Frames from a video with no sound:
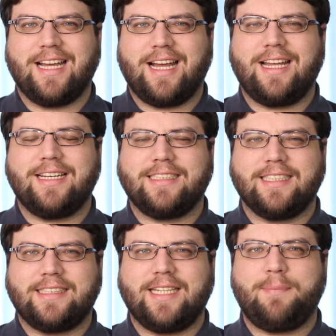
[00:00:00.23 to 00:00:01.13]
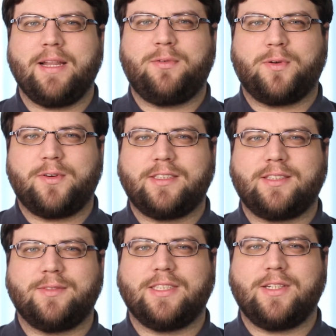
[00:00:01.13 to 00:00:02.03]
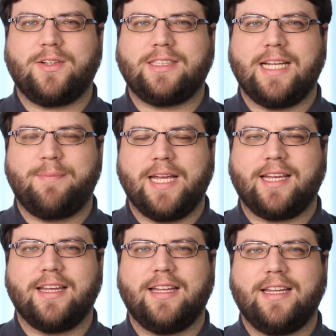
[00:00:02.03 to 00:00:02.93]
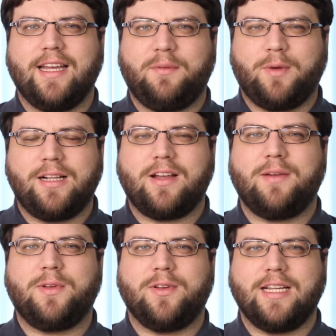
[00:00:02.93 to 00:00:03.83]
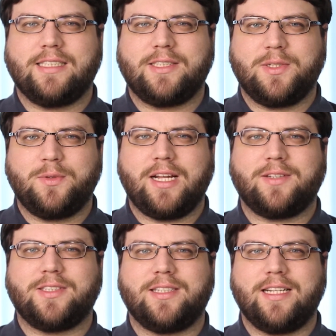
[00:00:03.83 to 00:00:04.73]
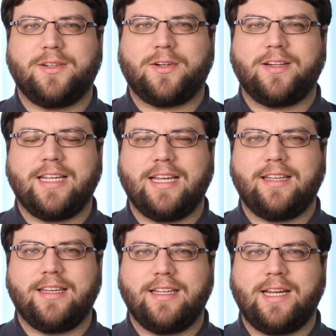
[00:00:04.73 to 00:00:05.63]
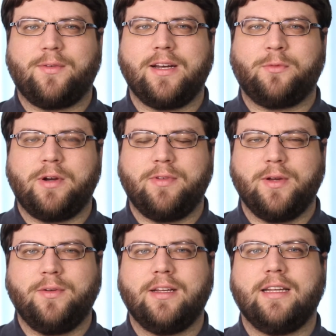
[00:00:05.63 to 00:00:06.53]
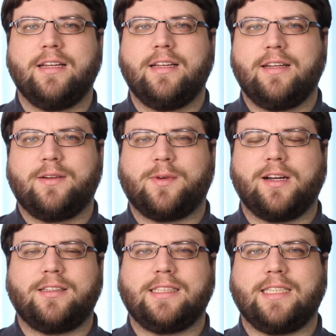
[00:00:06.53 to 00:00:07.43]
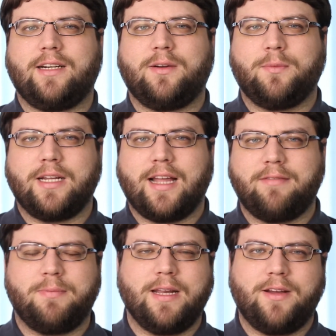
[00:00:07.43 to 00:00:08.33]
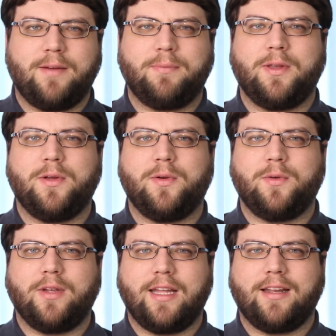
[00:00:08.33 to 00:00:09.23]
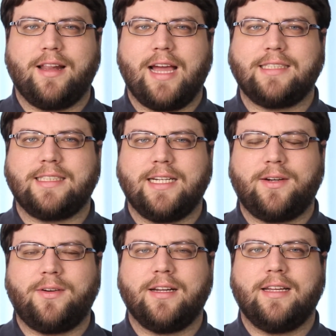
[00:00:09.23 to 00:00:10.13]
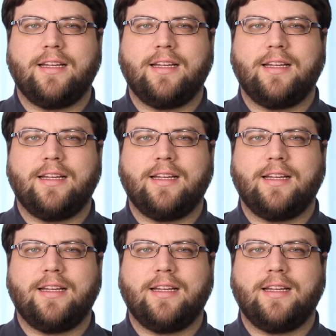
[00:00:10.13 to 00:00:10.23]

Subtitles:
Hi, this is JP from Studio JPIC, and welcome to this 2013 year in review, where I'll share what I've been up to in the last year,